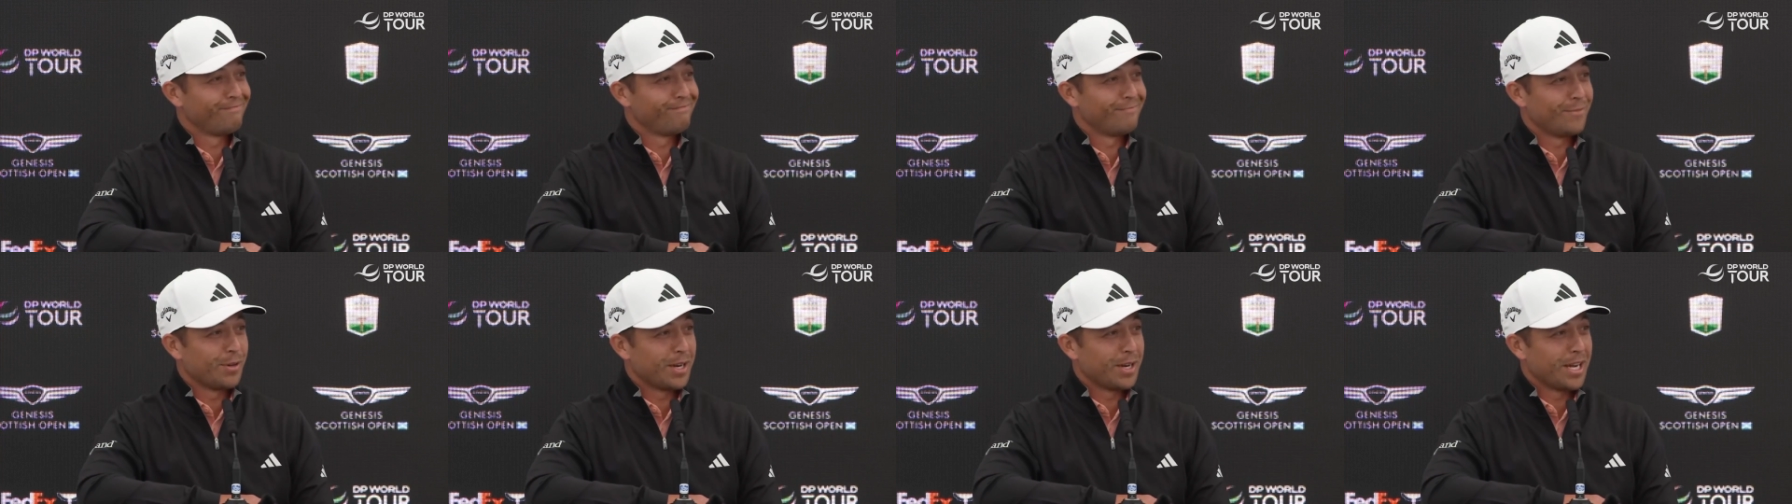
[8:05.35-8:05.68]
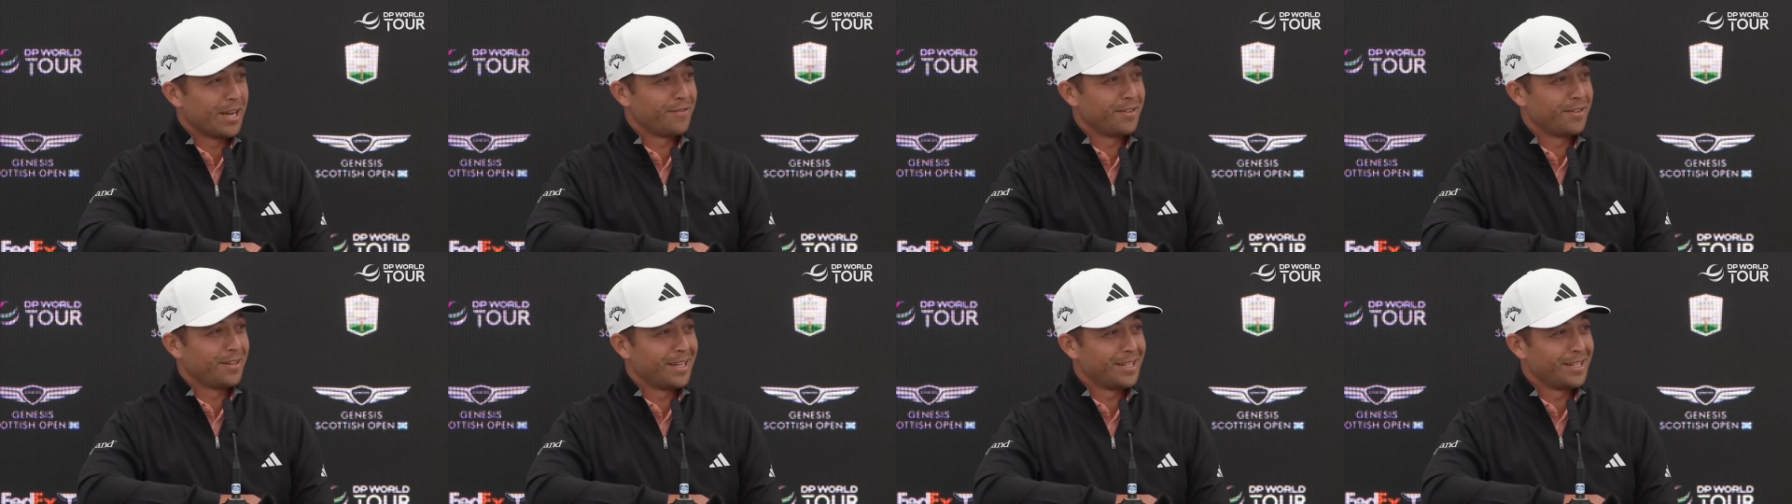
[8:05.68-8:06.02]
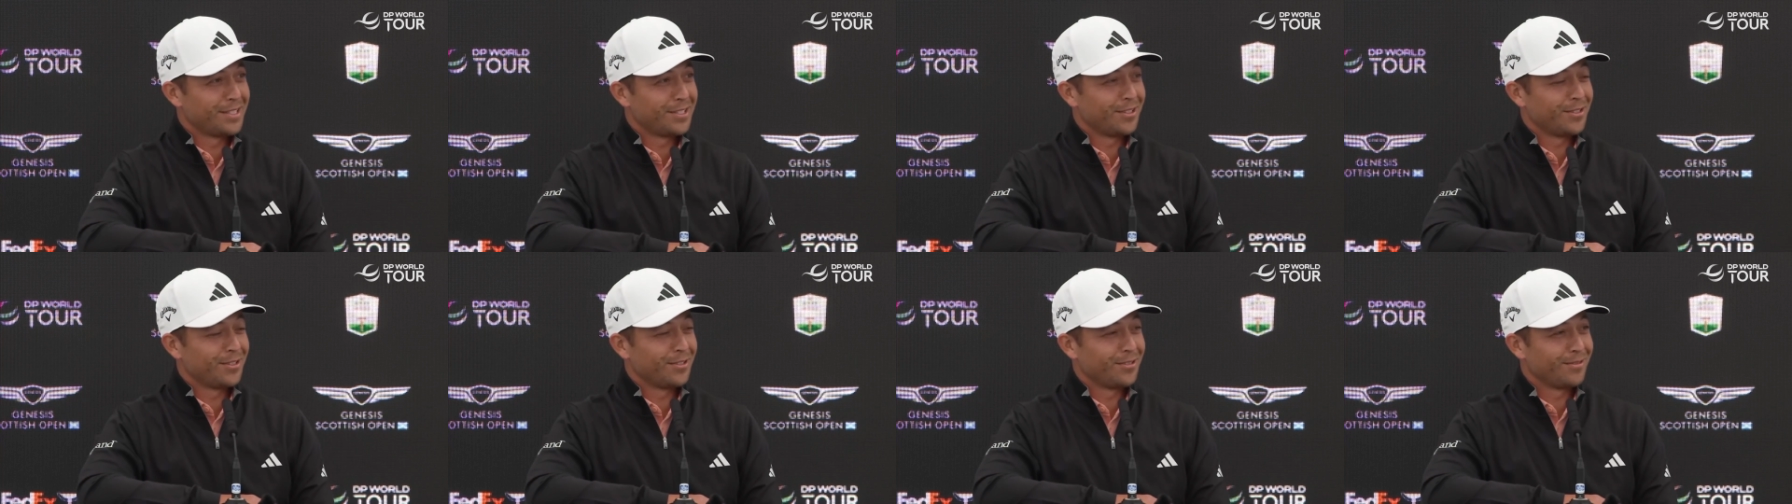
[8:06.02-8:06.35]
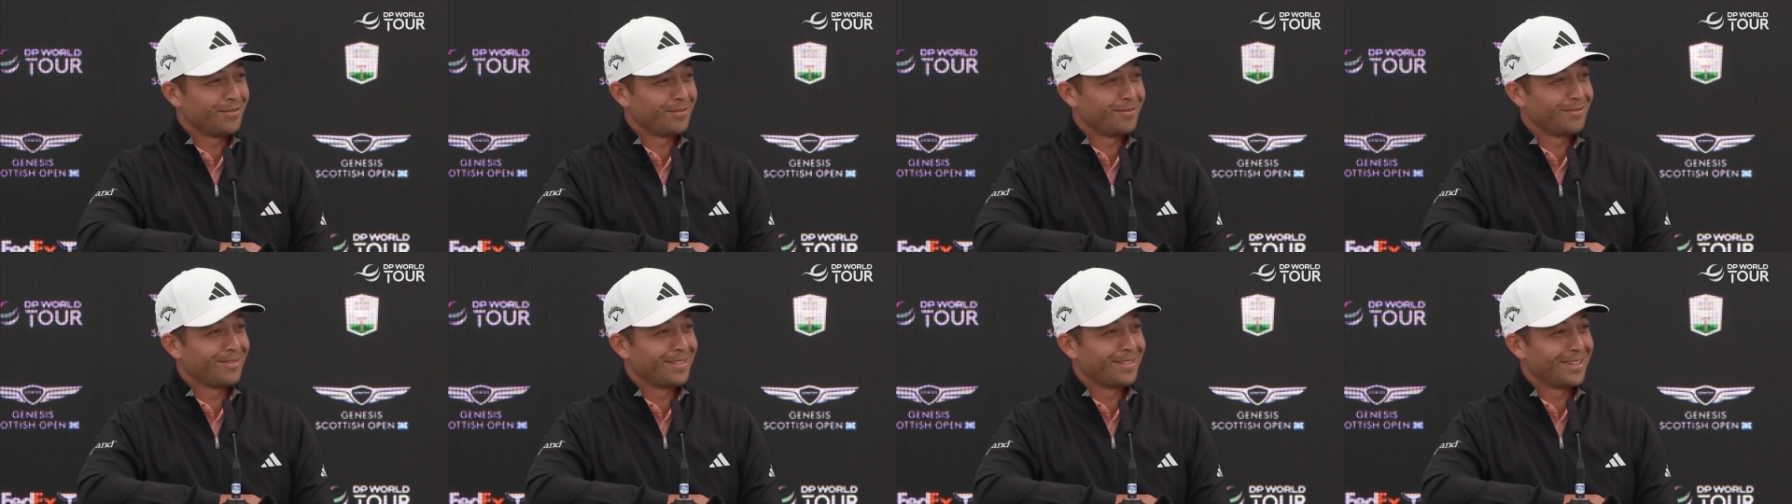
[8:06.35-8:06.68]
We were having a nice little,
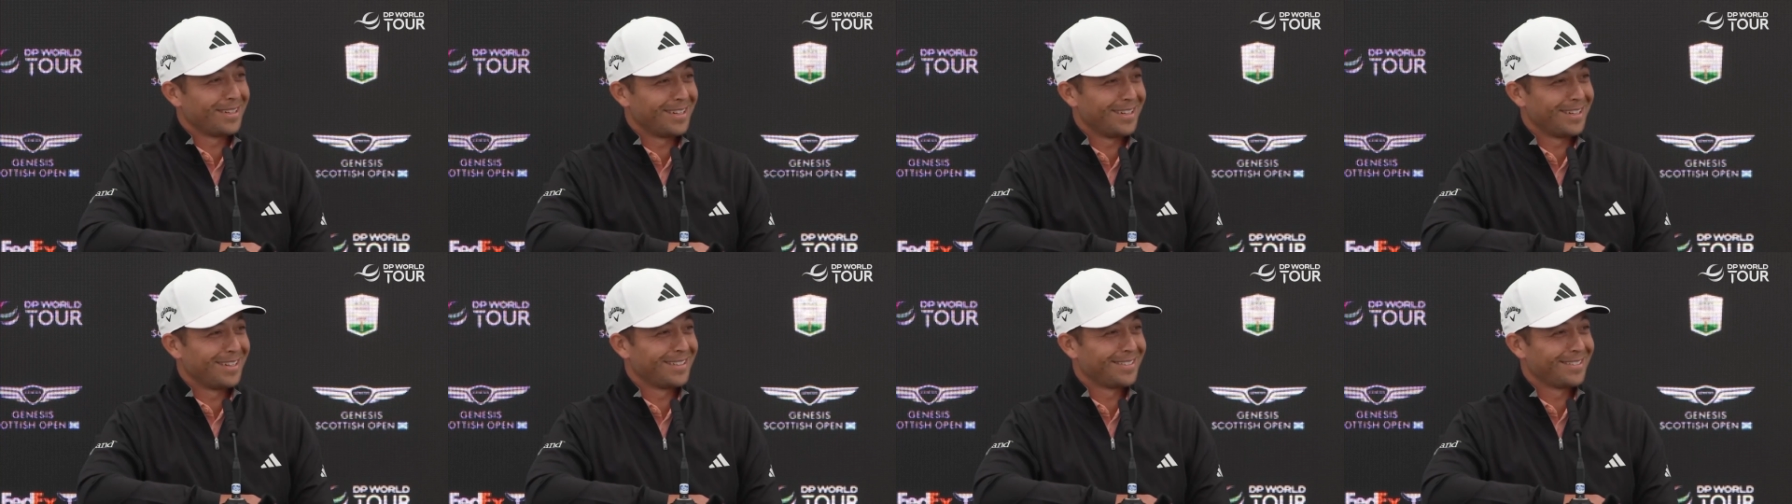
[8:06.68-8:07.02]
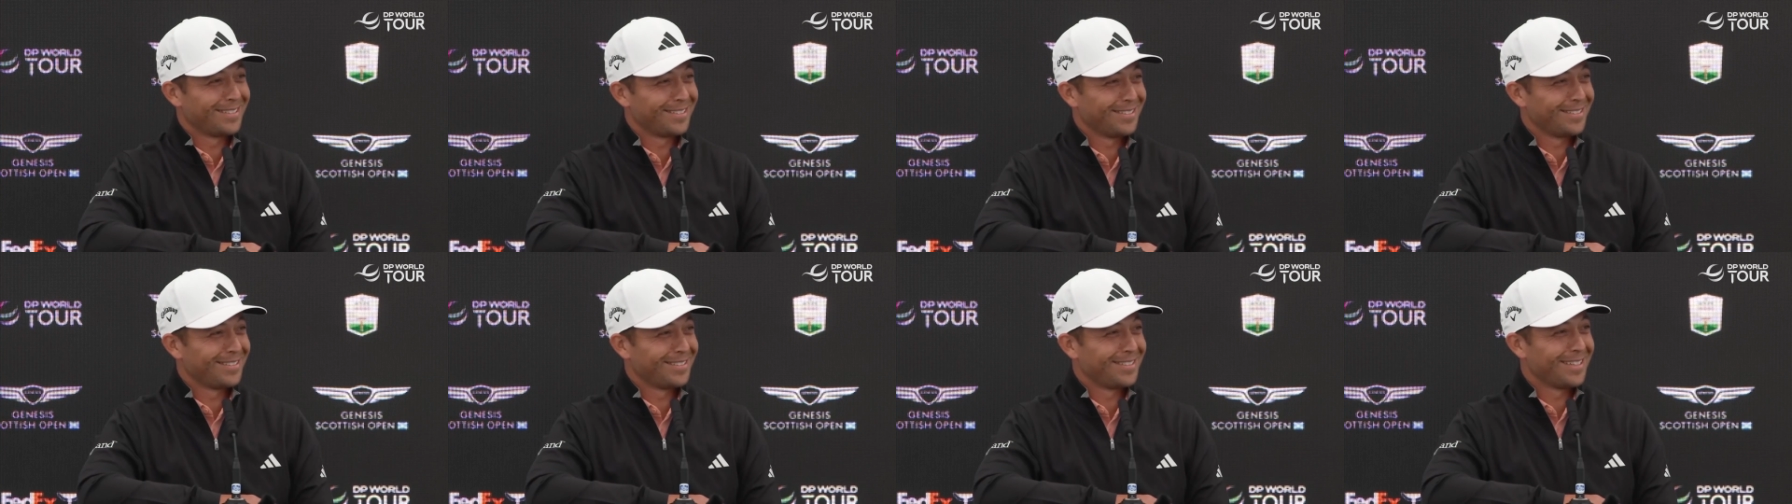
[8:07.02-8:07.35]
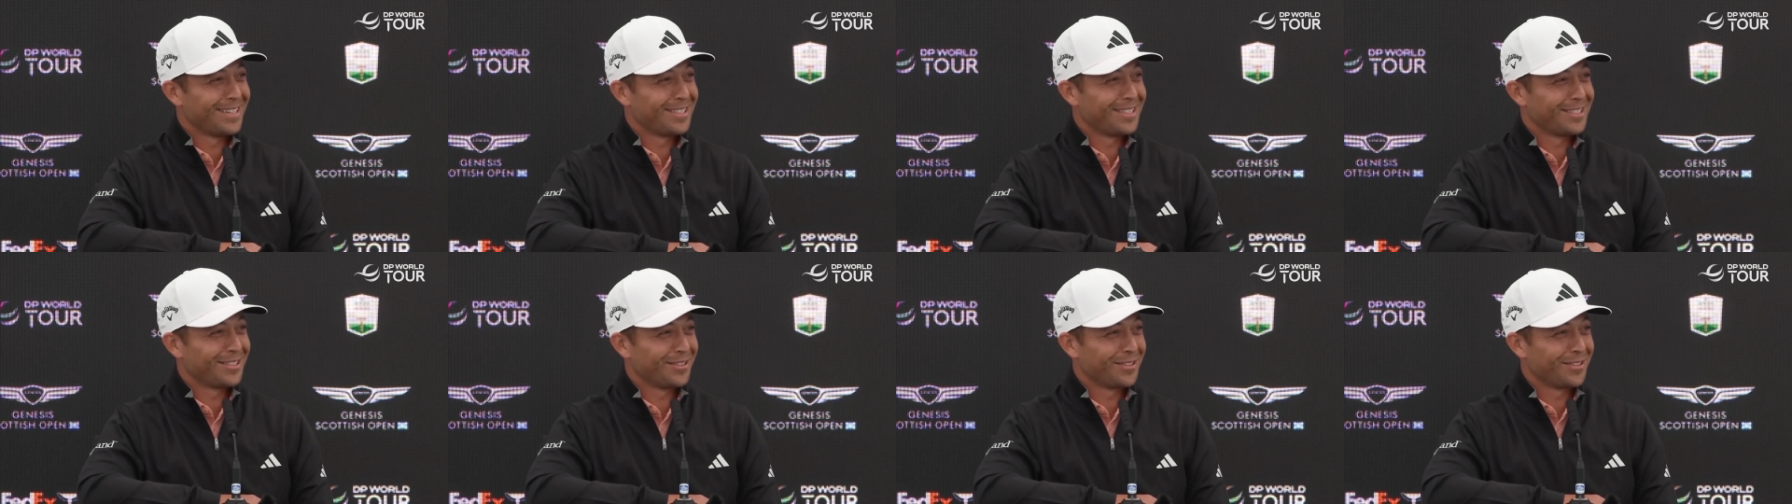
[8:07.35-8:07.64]
uh, nice